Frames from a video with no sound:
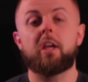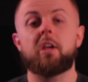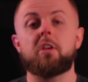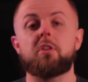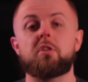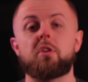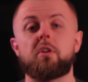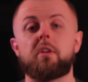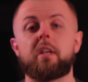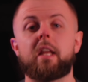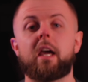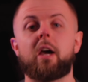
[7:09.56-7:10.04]

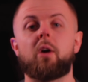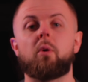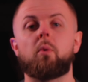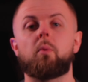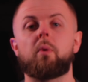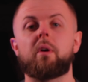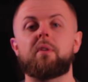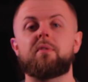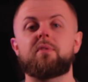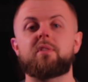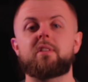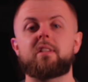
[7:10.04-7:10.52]
So now
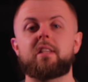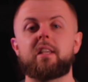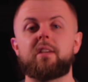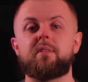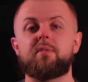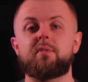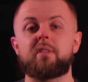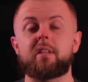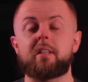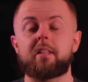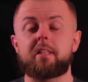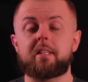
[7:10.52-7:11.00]
we've
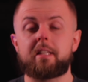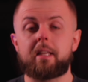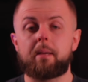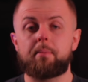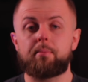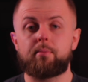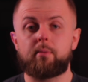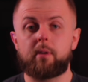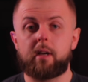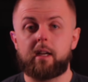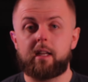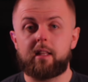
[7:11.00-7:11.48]
sieved and
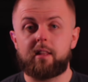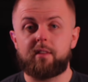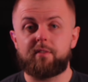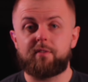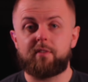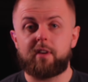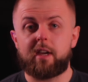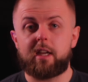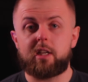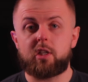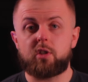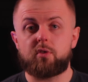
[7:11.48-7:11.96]
separated the
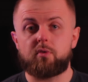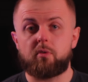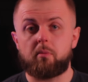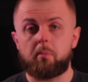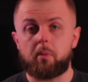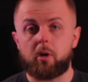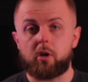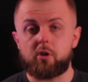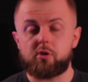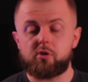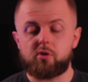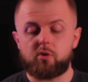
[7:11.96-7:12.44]
veg from
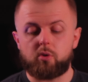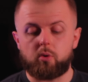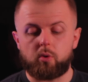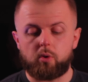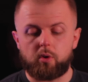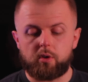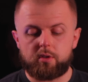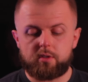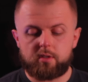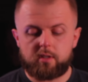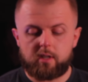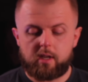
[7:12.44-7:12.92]
our
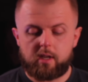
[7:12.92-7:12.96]
sauce.